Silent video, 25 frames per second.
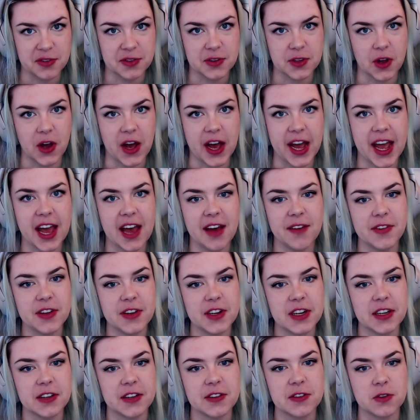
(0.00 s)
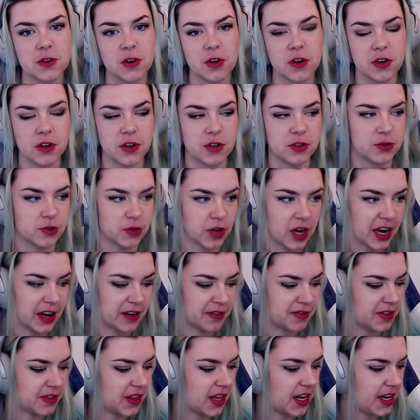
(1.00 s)
So I have an external
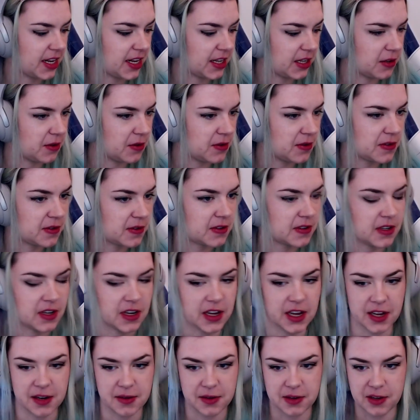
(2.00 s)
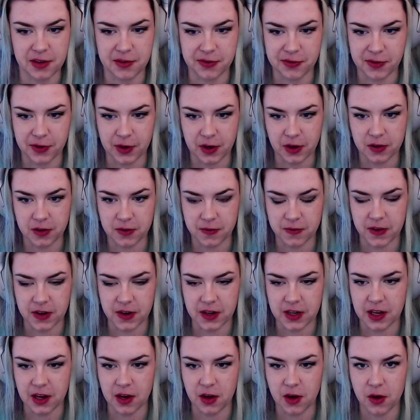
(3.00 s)
drive that I used in the first
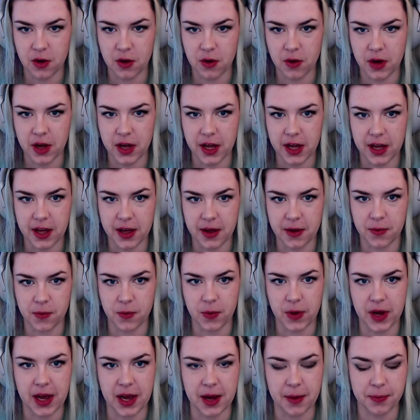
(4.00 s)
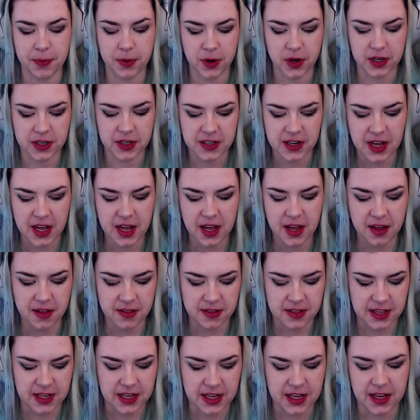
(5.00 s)
video where I put
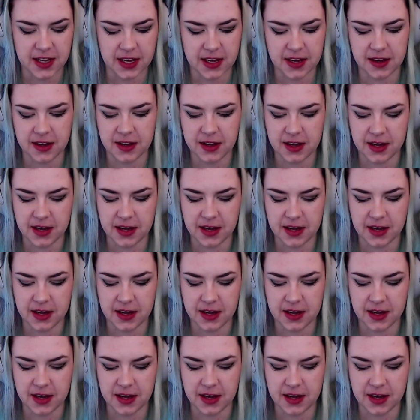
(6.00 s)
the